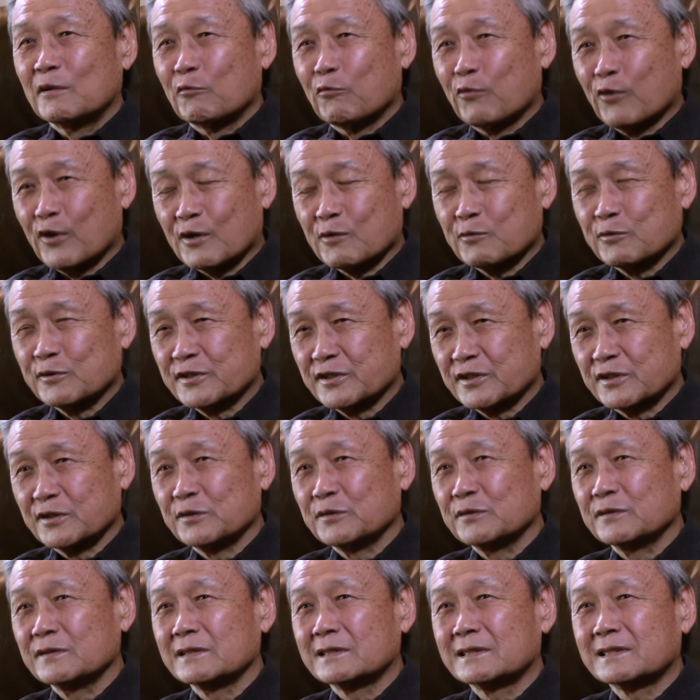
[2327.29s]
work with
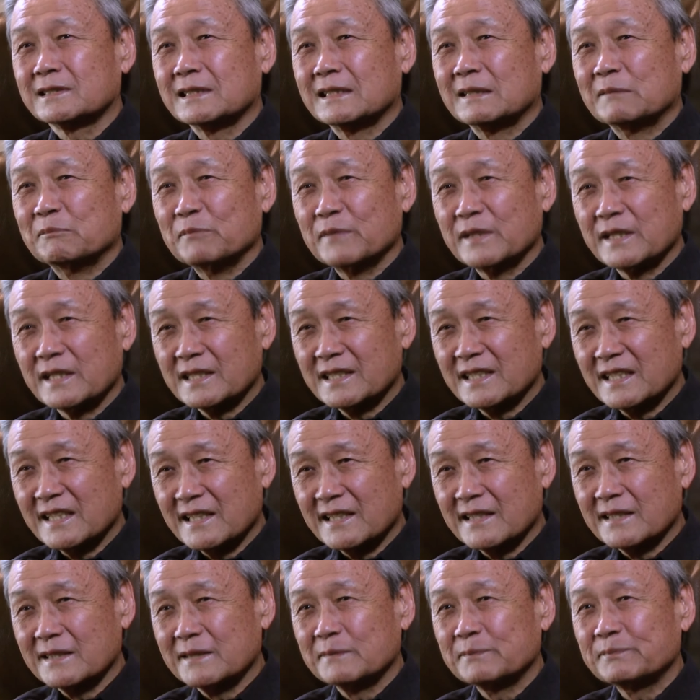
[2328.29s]
students, admitting
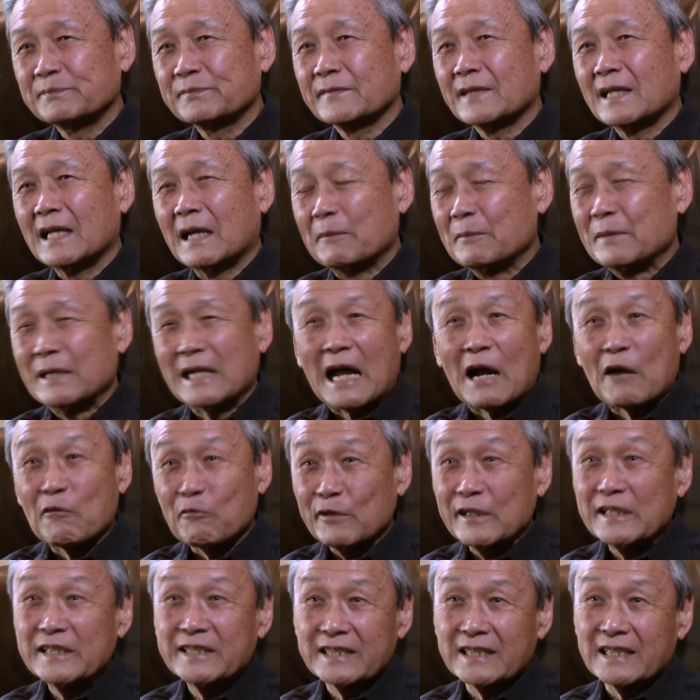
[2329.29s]
them,
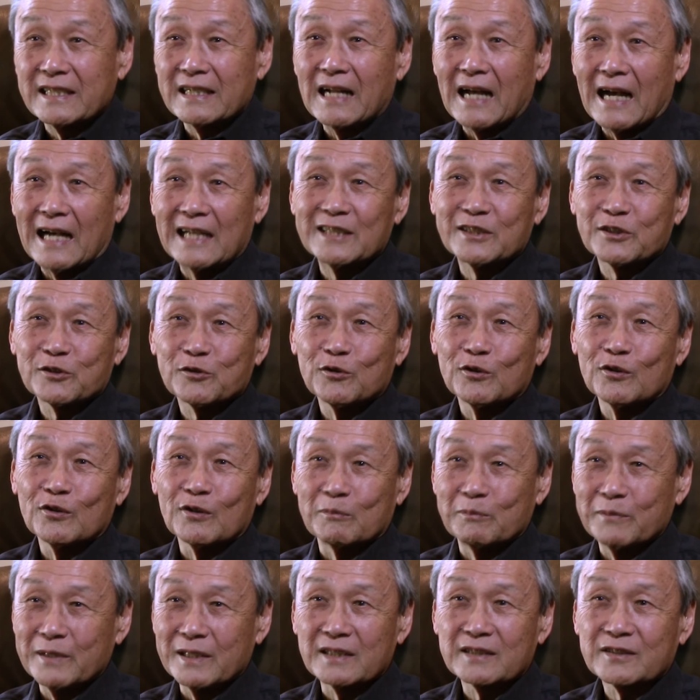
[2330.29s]
outreaching in high school
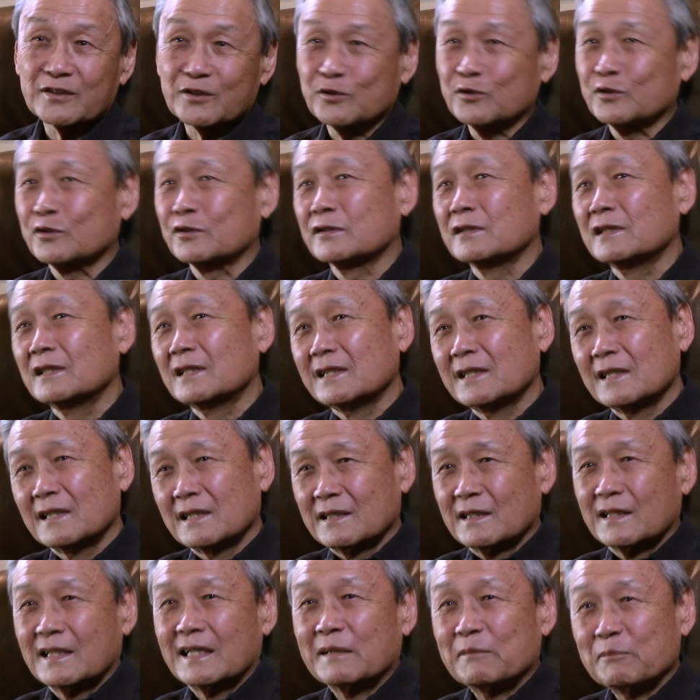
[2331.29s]
and middle school,
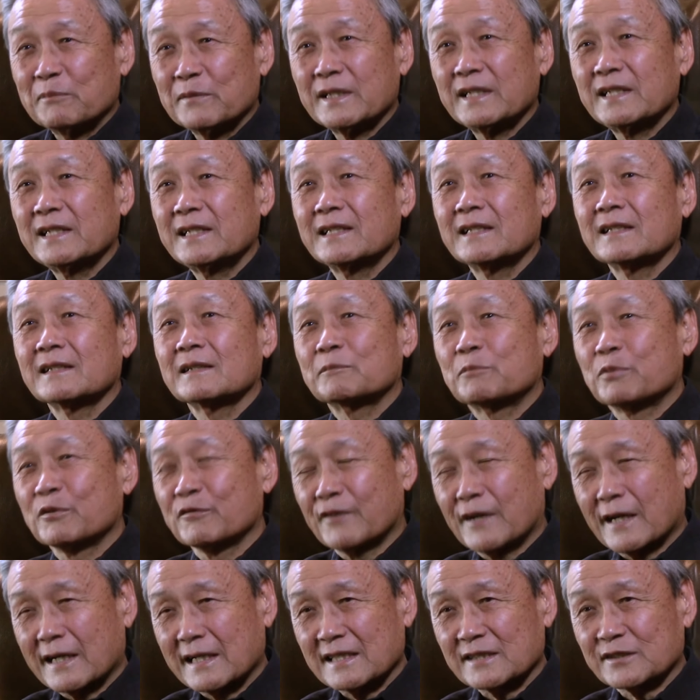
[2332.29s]
admitting,
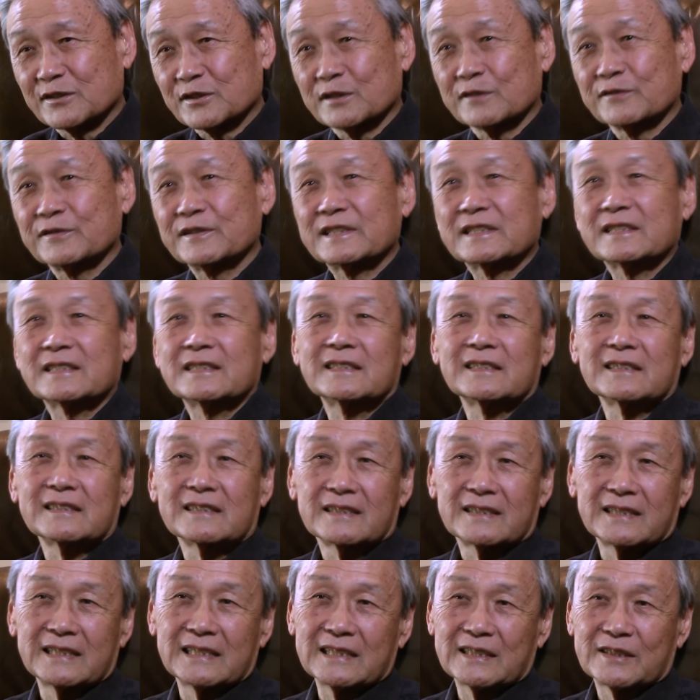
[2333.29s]
providing services,
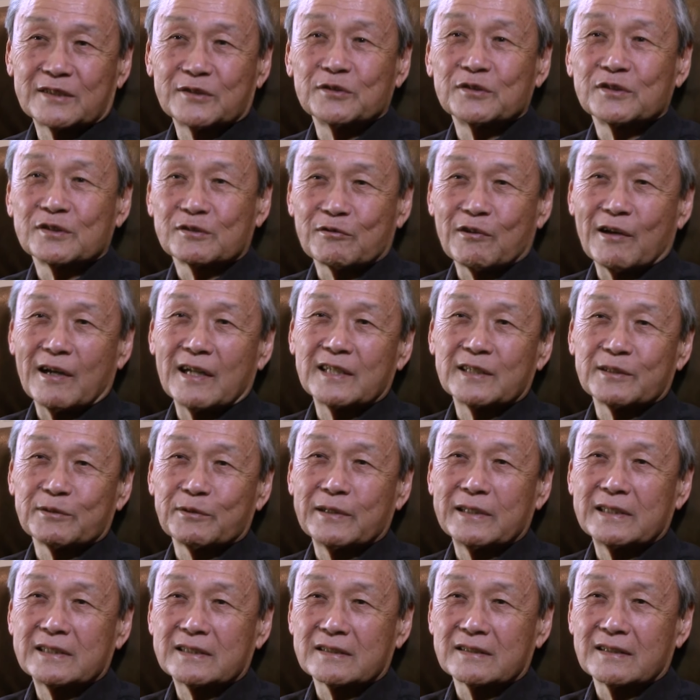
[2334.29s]
and seeing students
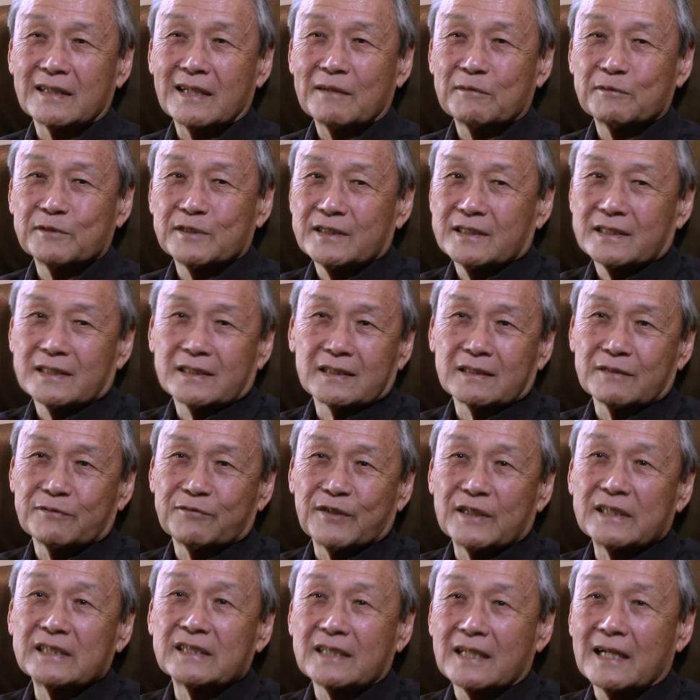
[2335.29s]
graduate. So that was just a
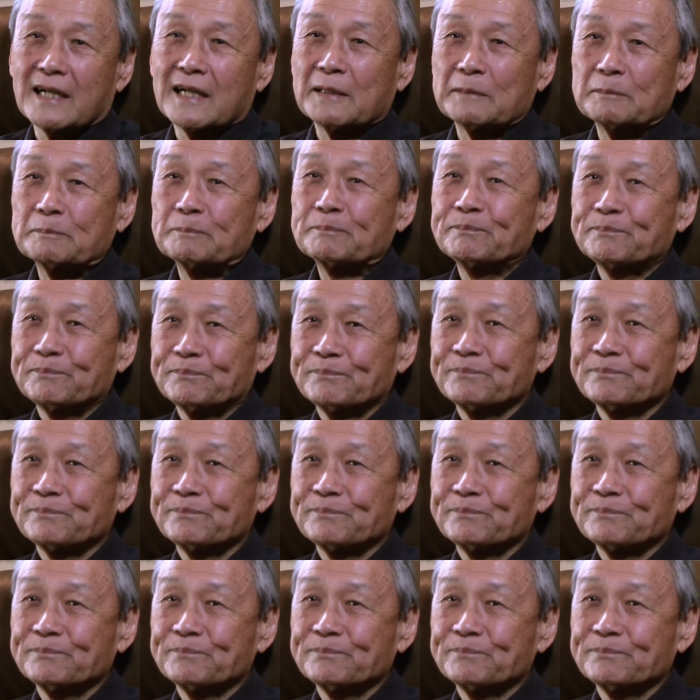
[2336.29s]
fun time.